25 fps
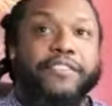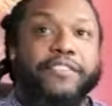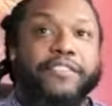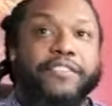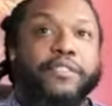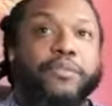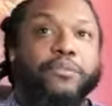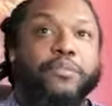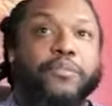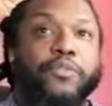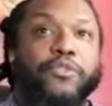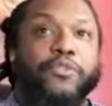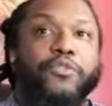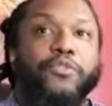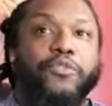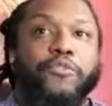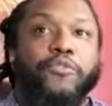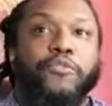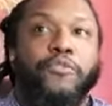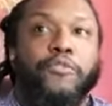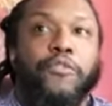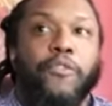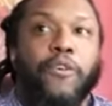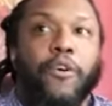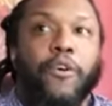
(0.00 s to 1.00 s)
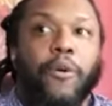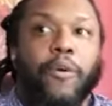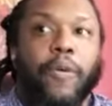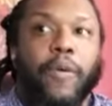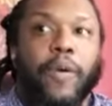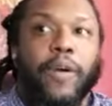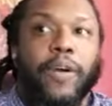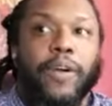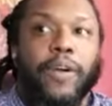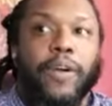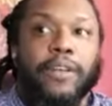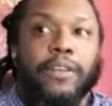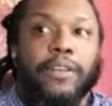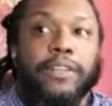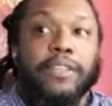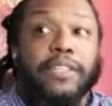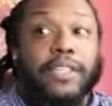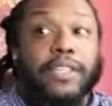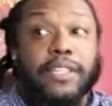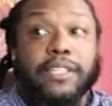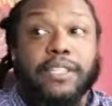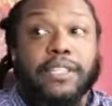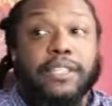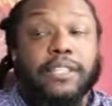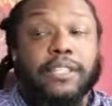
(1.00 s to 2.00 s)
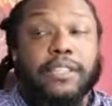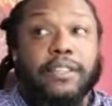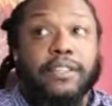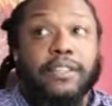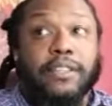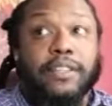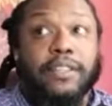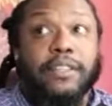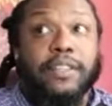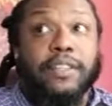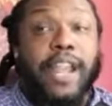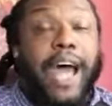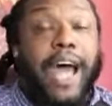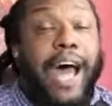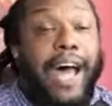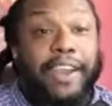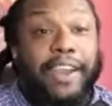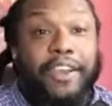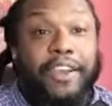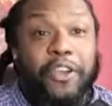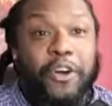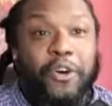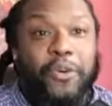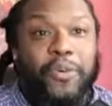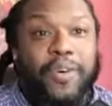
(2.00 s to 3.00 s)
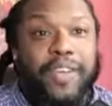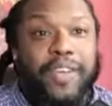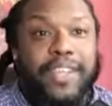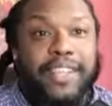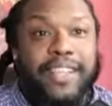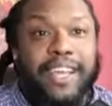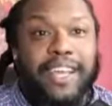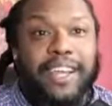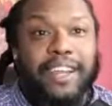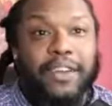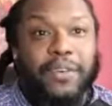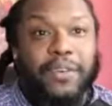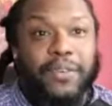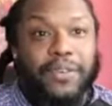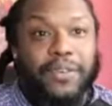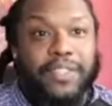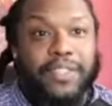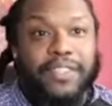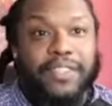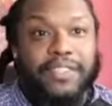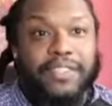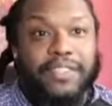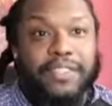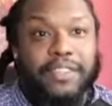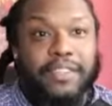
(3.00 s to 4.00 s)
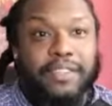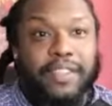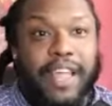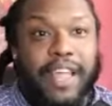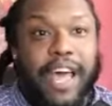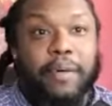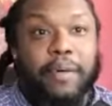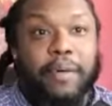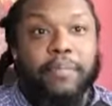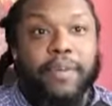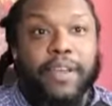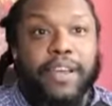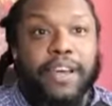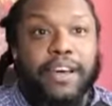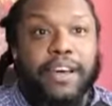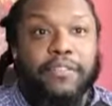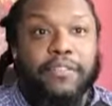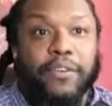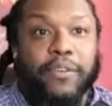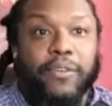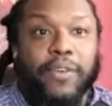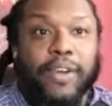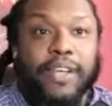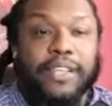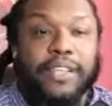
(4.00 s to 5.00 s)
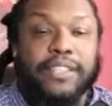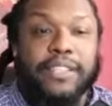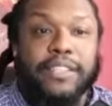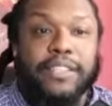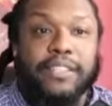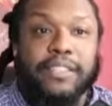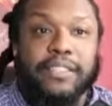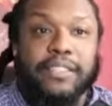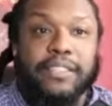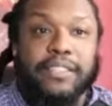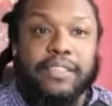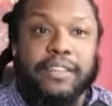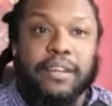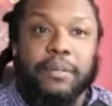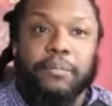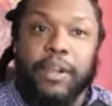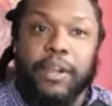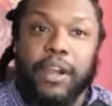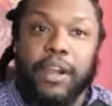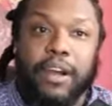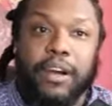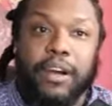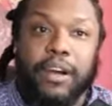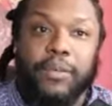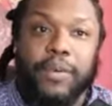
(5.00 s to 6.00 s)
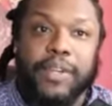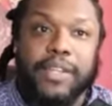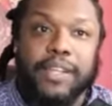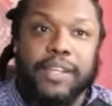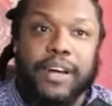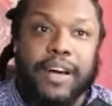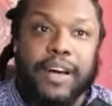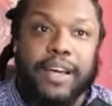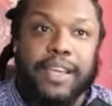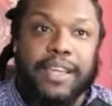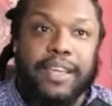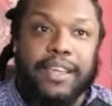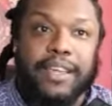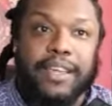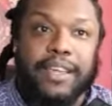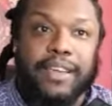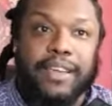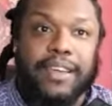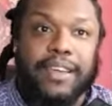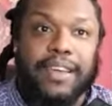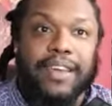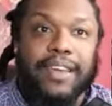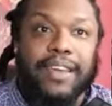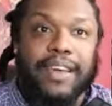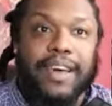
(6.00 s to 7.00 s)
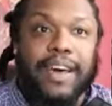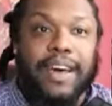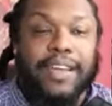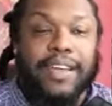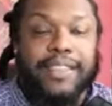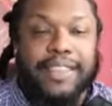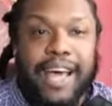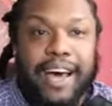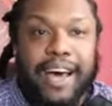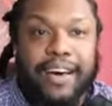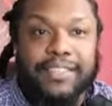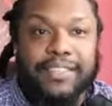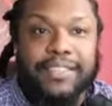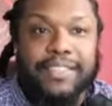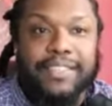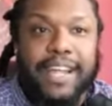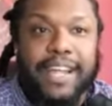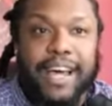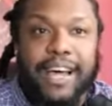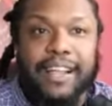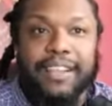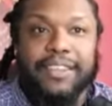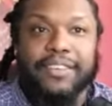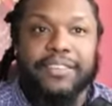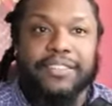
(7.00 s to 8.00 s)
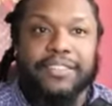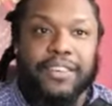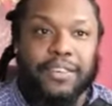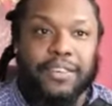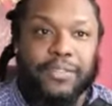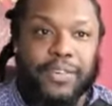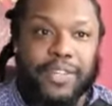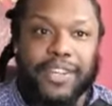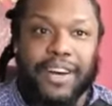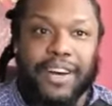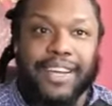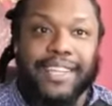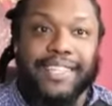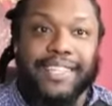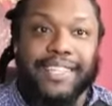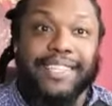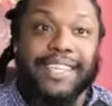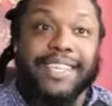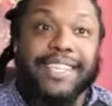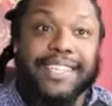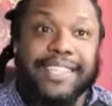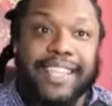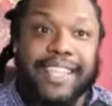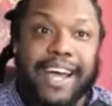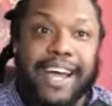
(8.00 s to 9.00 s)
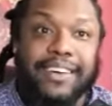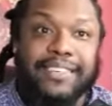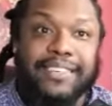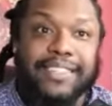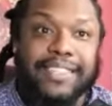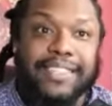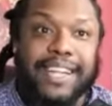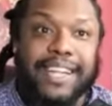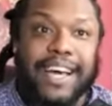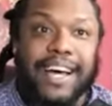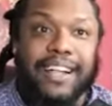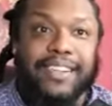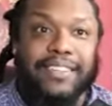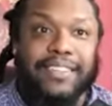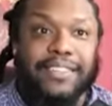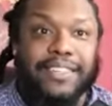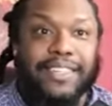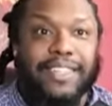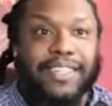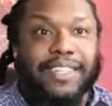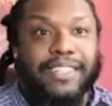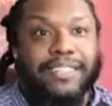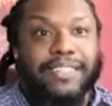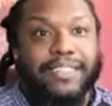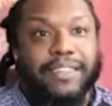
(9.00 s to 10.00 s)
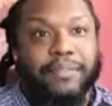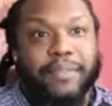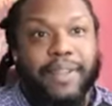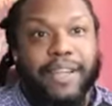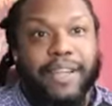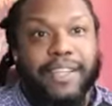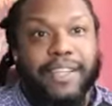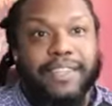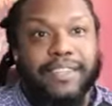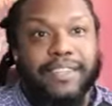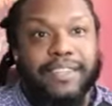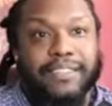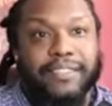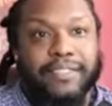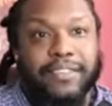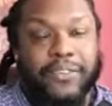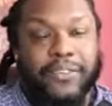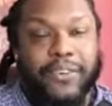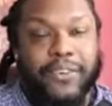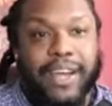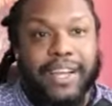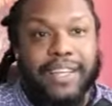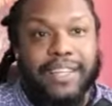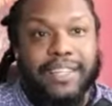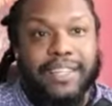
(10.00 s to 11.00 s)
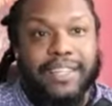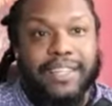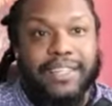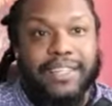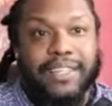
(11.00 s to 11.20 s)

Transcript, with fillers: to move forward just not knowing that it was that big of a risk because i mean are we talking a thousand dollars are we talking ten thousand dollars to get something like this corrected